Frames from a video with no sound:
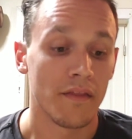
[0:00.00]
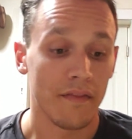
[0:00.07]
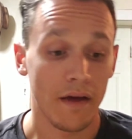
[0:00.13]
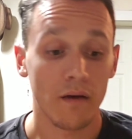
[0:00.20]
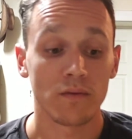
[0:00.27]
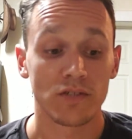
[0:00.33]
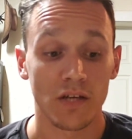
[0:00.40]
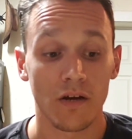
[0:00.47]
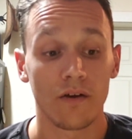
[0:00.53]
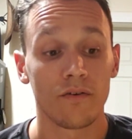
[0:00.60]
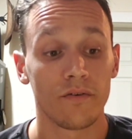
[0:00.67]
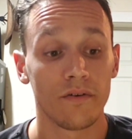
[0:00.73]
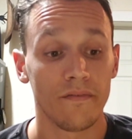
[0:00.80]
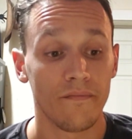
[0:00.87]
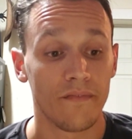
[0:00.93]
That was
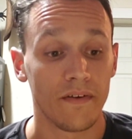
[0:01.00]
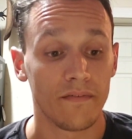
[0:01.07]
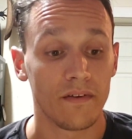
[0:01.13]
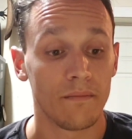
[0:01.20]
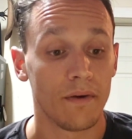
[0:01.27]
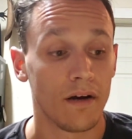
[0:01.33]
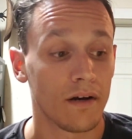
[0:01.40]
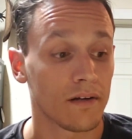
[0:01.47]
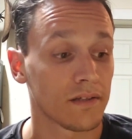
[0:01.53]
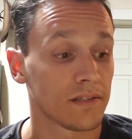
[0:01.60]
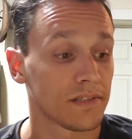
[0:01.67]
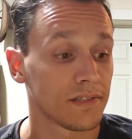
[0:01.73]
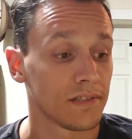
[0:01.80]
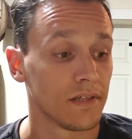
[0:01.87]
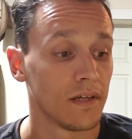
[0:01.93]

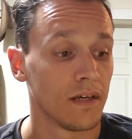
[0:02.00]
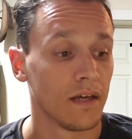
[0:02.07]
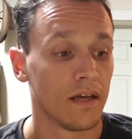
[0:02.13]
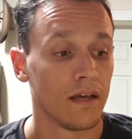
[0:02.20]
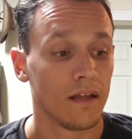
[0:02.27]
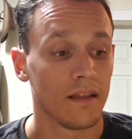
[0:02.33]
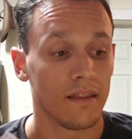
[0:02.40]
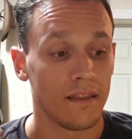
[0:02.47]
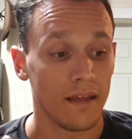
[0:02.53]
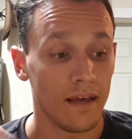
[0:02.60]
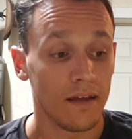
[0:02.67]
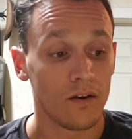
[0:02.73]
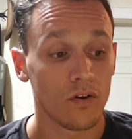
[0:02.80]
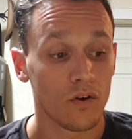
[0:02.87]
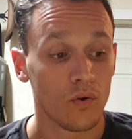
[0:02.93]
$150. The
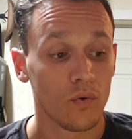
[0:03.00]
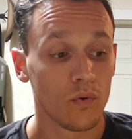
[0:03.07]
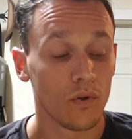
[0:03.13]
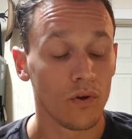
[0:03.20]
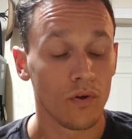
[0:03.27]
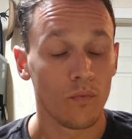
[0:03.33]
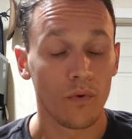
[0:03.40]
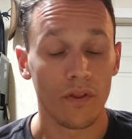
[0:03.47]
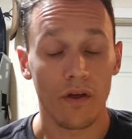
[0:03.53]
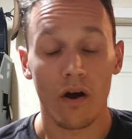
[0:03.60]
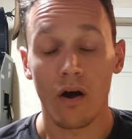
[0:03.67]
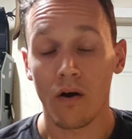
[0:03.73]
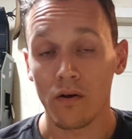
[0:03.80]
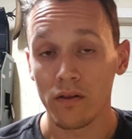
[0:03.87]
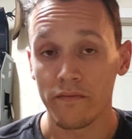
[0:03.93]
intercooler with
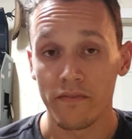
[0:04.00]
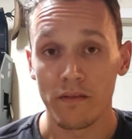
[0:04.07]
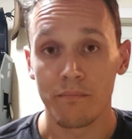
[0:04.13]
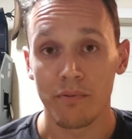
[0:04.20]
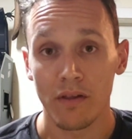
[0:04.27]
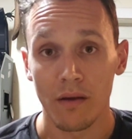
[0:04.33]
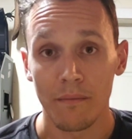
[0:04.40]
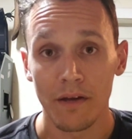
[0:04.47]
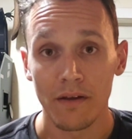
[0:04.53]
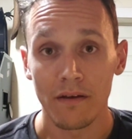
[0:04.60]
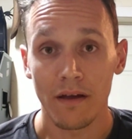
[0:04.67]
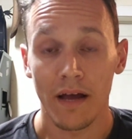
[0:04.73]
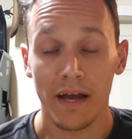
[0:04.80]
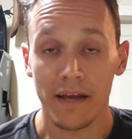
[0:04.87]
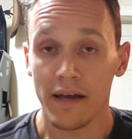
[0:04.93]
all of the
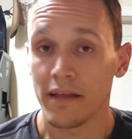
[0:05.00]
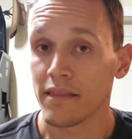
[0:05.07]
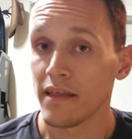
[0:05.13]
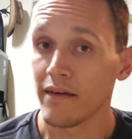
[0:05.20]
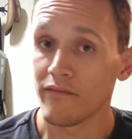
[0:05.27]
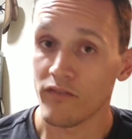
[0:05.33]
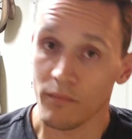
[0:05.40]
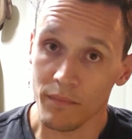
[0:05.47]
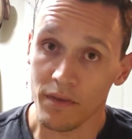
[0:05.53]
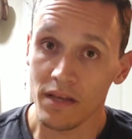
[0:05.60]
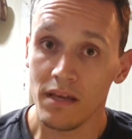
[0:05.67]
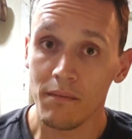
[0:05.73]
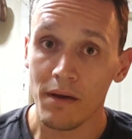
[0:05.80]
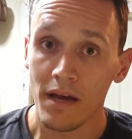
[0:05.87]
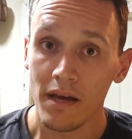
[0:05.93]
plumbing, I got that from
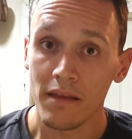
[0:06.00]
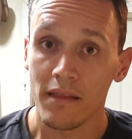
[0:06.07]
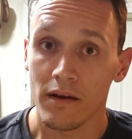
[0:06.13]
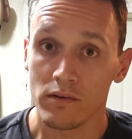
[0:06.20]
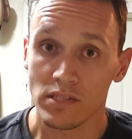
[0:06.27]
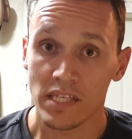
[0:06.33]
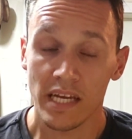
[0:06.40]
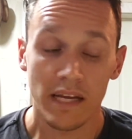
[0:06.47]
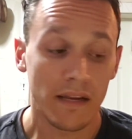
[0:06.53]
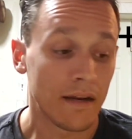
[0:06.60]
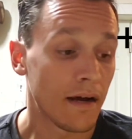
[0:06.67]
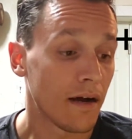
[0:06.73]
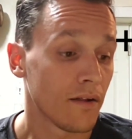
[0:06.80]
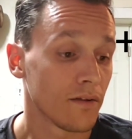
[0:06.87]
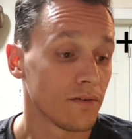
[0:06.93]
eBay. That was
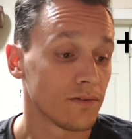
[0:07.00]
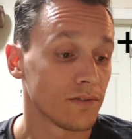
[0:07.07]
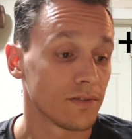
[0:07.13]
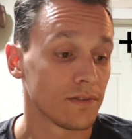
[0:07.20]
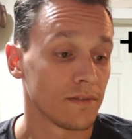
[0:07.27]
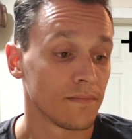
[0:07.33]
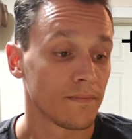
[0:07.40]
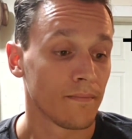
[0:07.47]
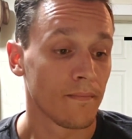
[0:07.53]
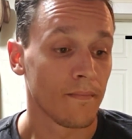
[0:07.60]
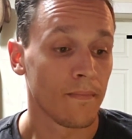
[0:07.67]
$80.